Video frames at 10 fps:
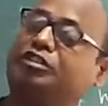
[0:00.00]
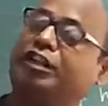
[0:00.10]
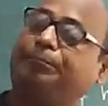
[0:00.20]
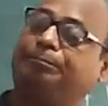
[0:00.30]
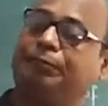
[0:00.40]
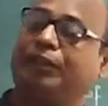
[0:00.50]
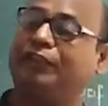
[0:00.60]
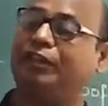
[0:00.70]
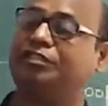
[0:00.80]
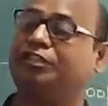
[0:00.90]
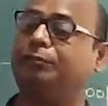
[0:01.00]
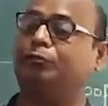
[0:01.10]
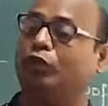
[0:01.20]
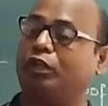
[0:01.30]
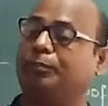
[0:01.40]
step, advanced step,
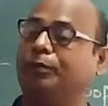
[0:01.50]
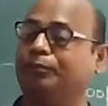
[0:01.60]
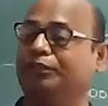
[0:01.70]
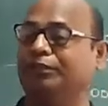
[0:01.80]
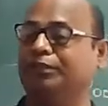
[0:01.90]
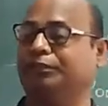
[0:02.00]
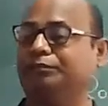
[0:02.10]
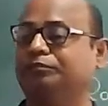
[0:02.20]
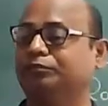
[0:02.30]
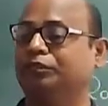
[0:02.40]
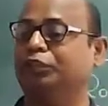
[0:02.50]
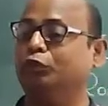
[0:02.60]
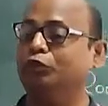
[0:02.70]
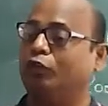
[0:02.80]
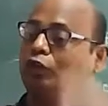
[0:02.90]
motor pump is there. They
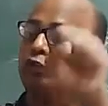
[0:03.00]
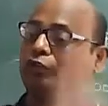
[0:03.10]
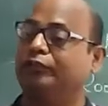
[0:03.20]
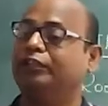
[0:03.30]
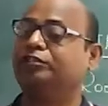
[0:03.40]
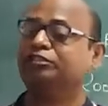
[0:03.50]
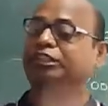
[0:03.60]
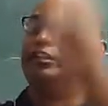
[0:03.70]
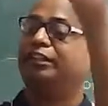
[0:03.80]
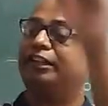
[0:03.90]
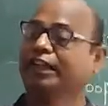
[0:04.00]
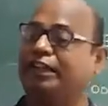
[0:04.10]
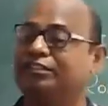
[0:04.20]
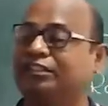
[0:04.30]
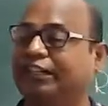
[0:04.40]
don't want to even shake their
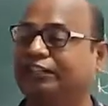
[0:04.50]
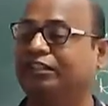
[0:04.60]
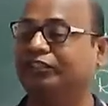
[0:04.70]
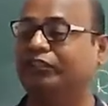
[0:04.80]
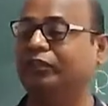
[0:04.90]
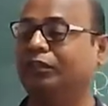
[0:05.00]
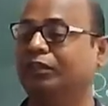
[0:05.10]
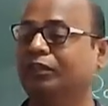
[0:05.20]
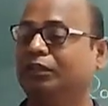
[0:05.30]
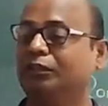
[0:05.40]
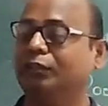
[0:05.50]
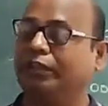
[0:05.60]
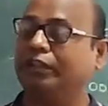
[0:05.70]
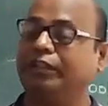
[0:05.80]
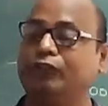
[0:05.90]
hands like this.
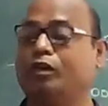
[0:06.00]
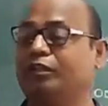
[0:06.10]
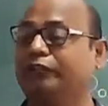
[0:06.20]
Okay, they want